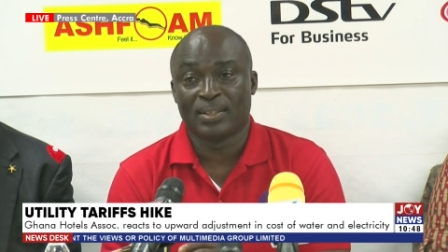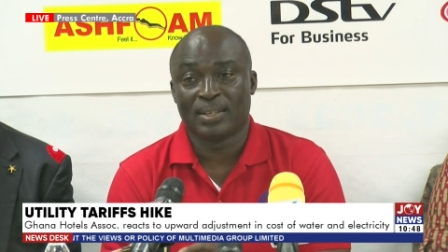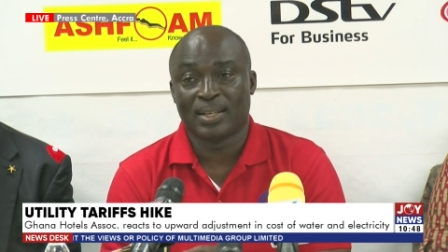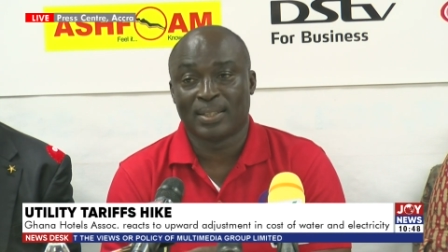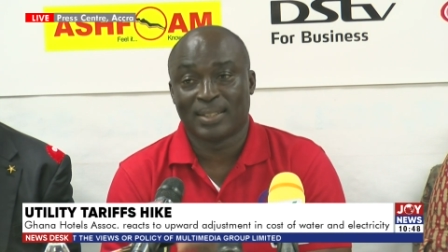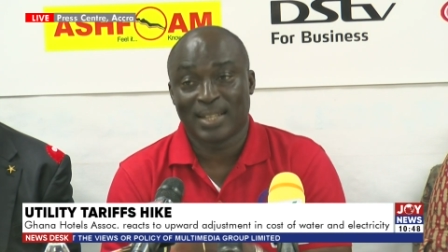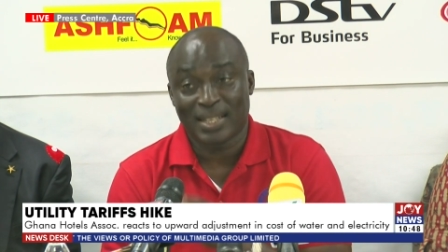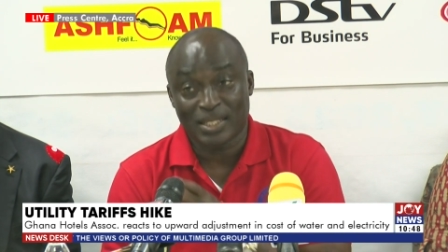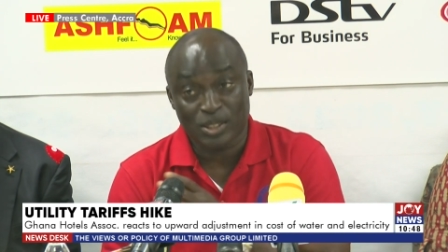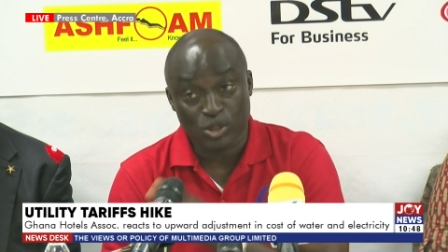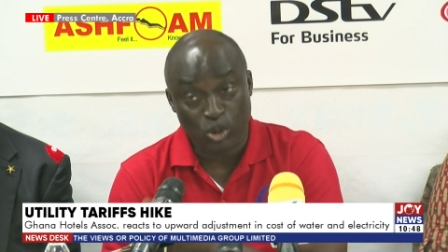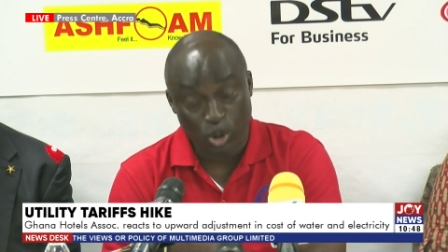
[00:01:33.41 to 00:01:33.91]

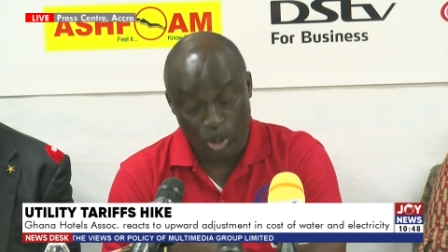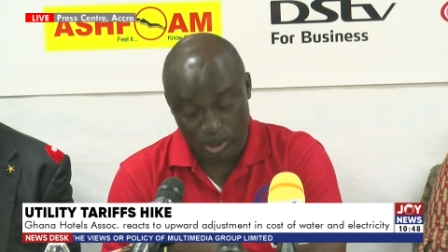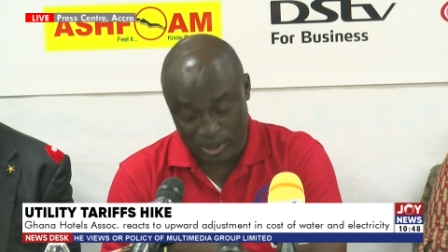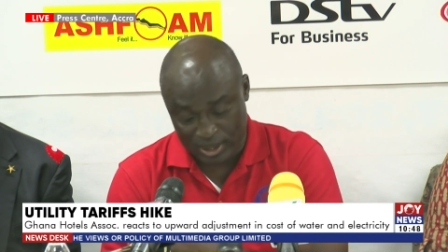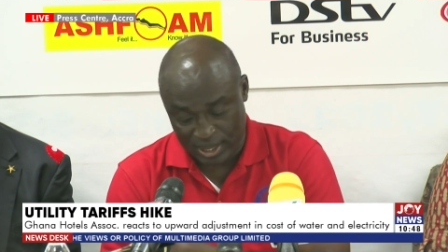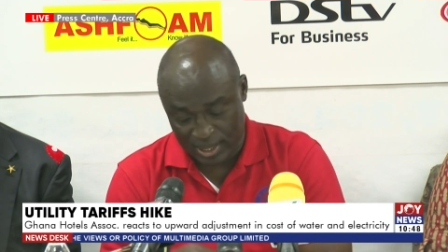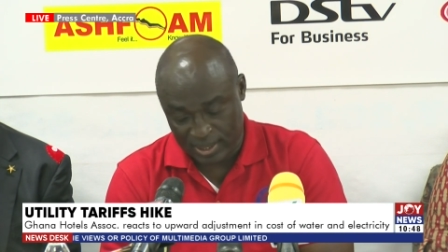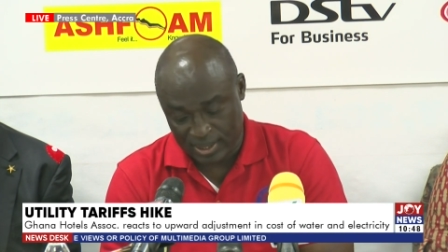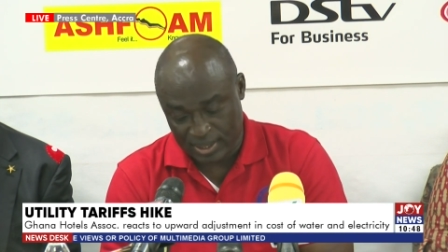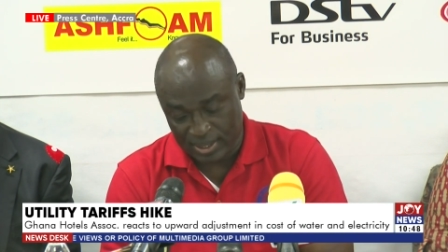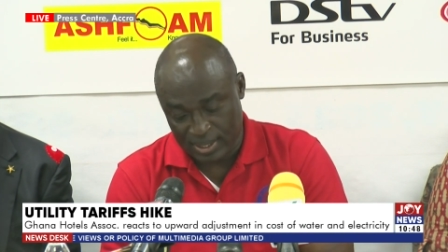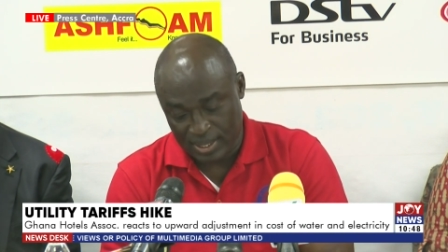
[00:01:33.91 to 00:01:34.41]
and that's
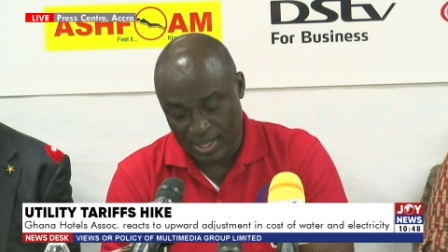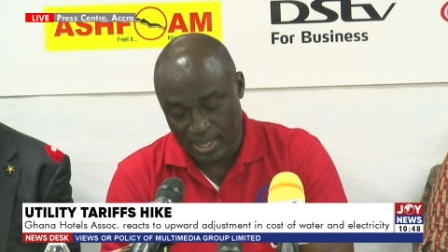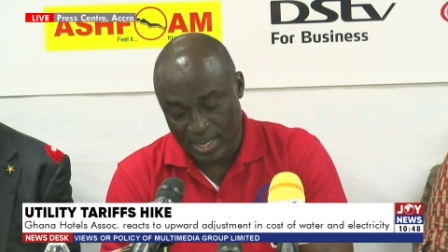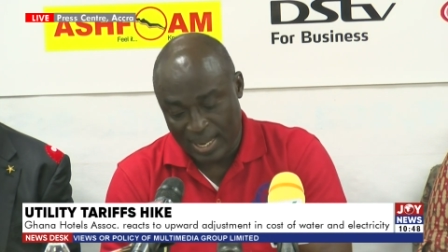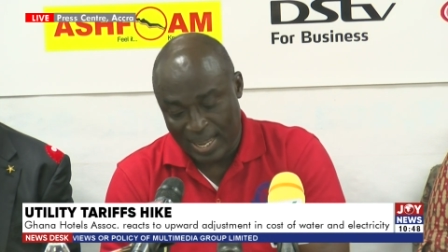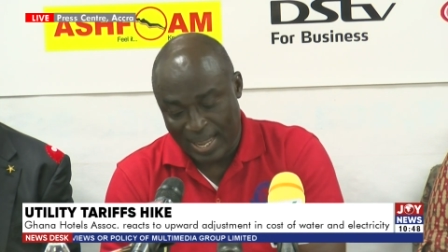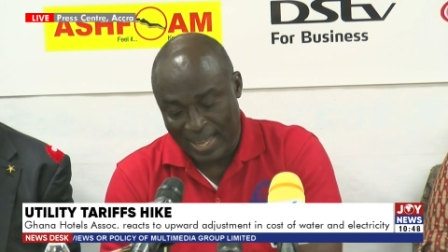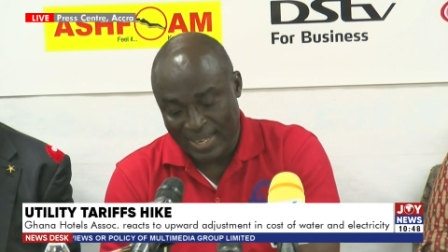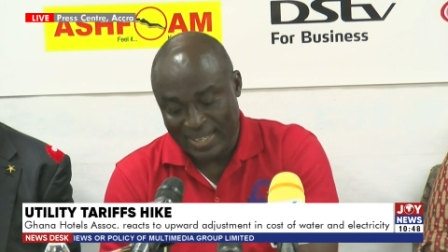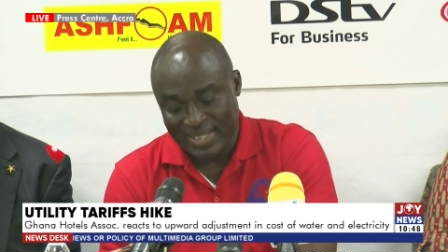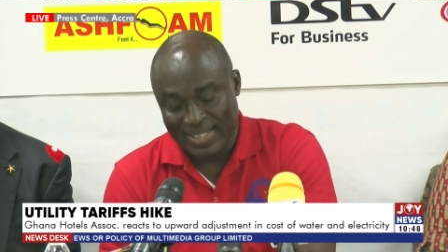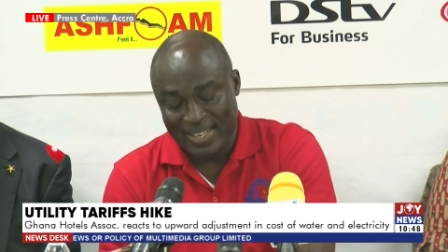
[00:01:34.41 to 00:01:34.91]
quarterly,
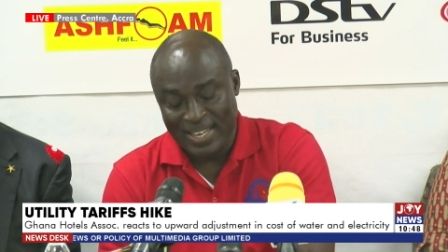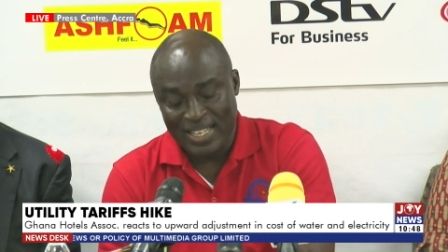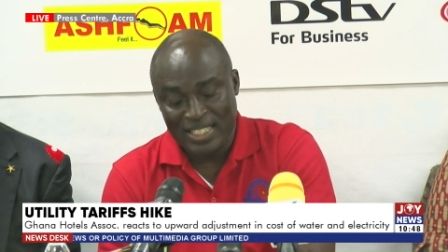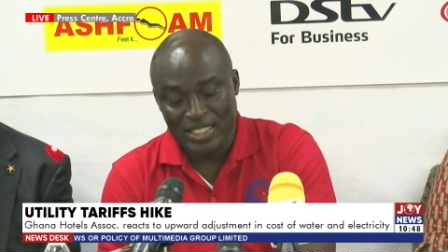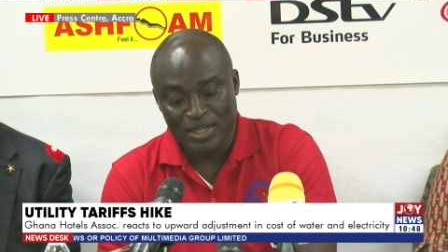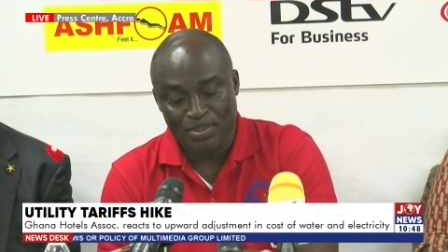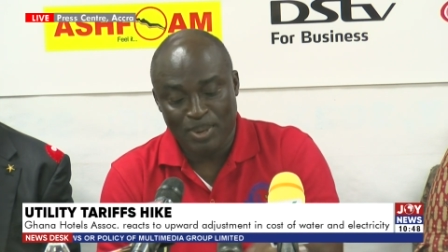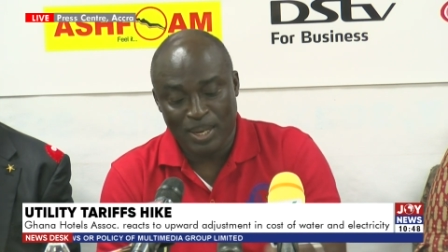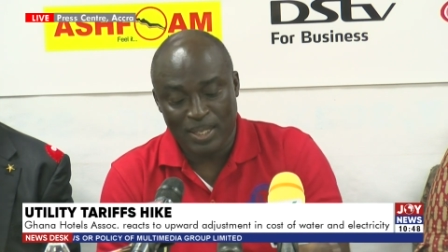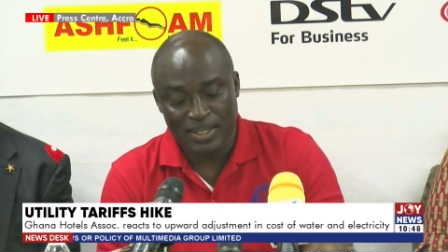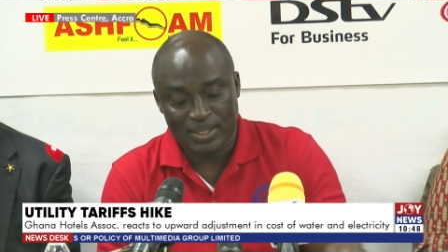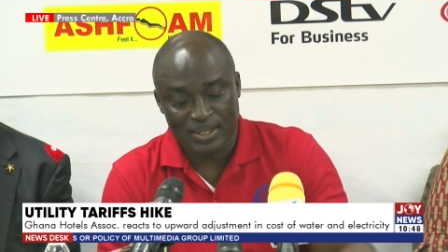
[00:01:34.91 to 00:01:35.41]

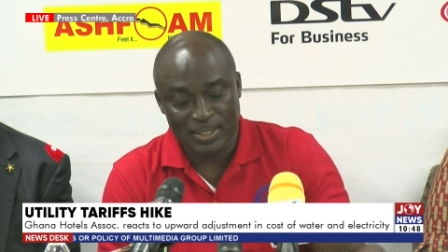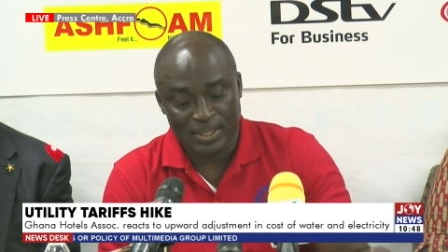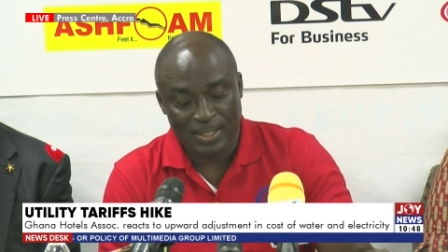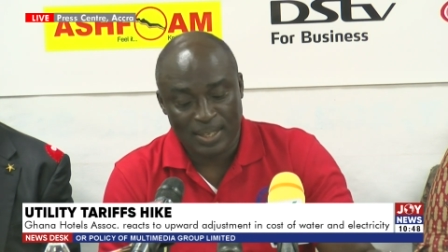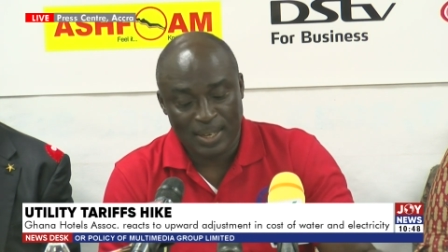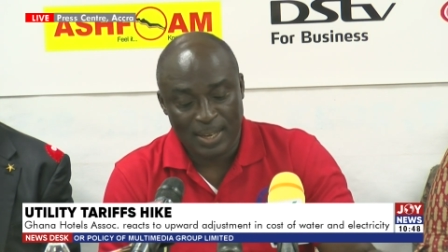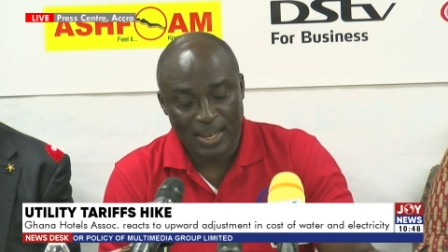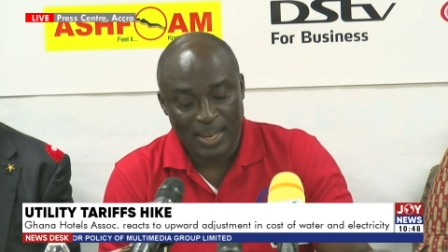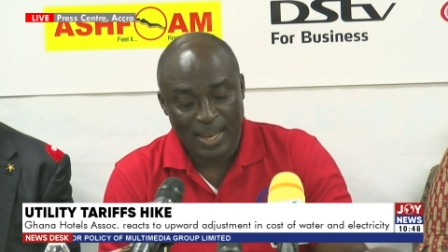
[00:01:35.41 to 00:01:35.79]
engagement